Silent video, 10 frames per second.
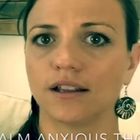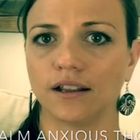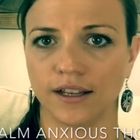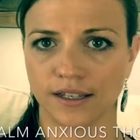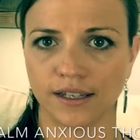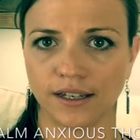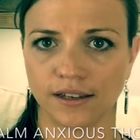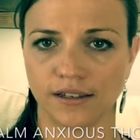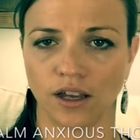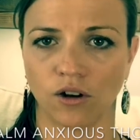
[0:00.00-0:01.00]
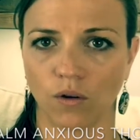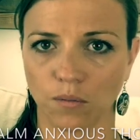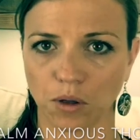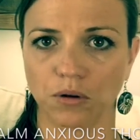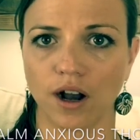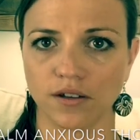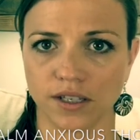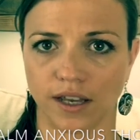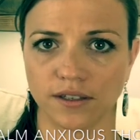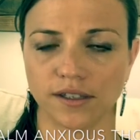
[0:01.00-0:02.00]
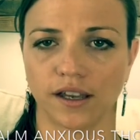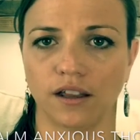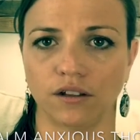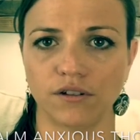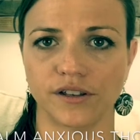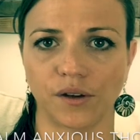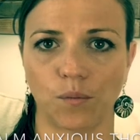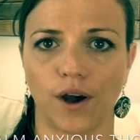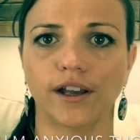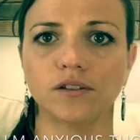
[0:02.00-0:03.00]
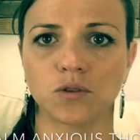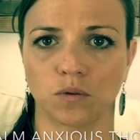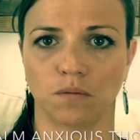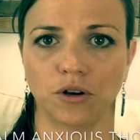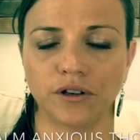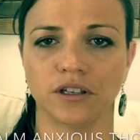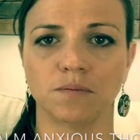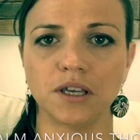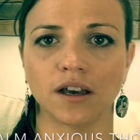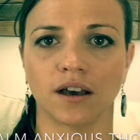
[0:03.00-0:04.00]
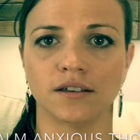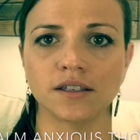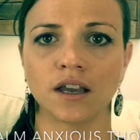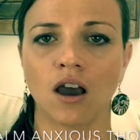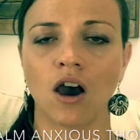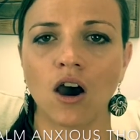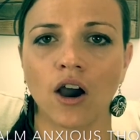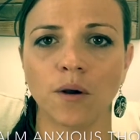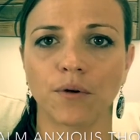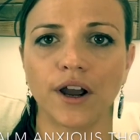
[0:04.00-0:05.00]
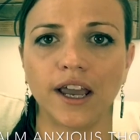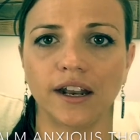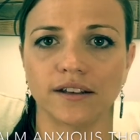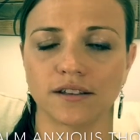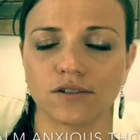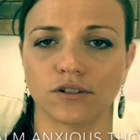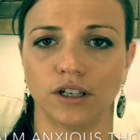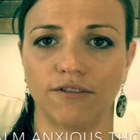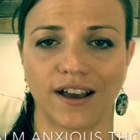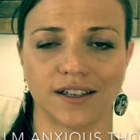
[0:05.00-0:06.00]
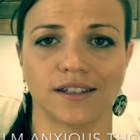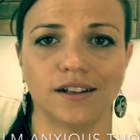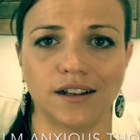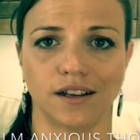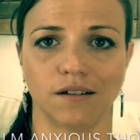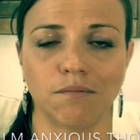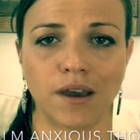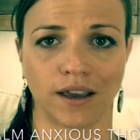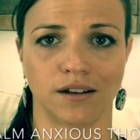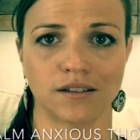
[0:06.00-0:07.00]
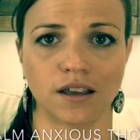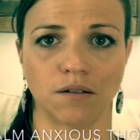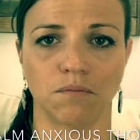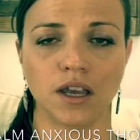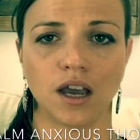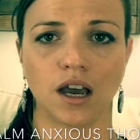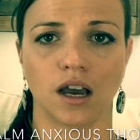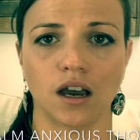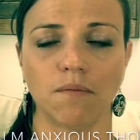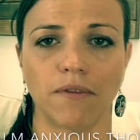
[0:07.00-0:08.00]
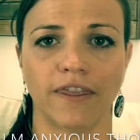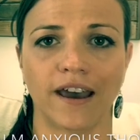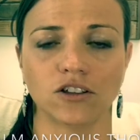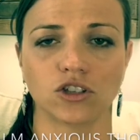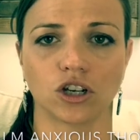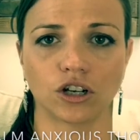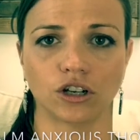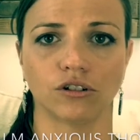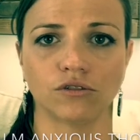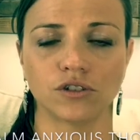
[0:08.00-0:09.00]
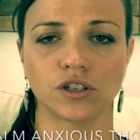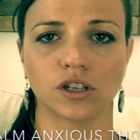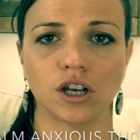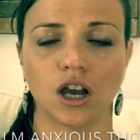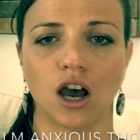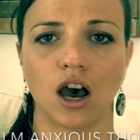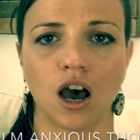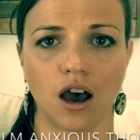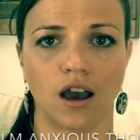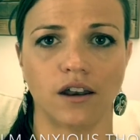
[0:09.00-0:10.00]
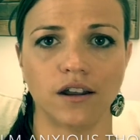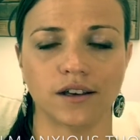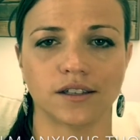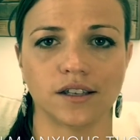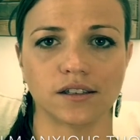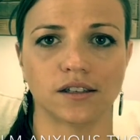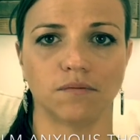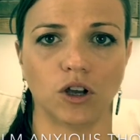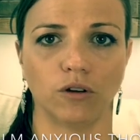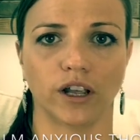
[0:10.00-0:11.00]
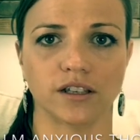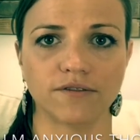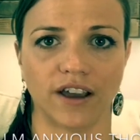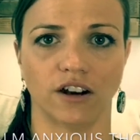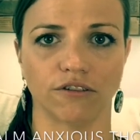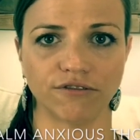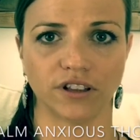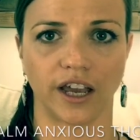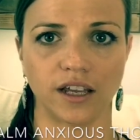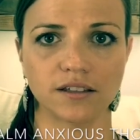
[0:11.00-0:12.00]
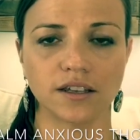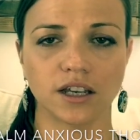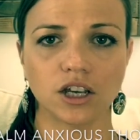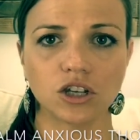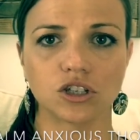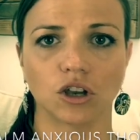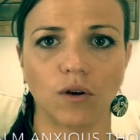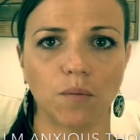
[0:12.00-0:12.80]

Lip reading: This is a normal process, and the reason why it's normal is because our brain is this really fascinating mechanism that turns on a system known as fight or flight. So our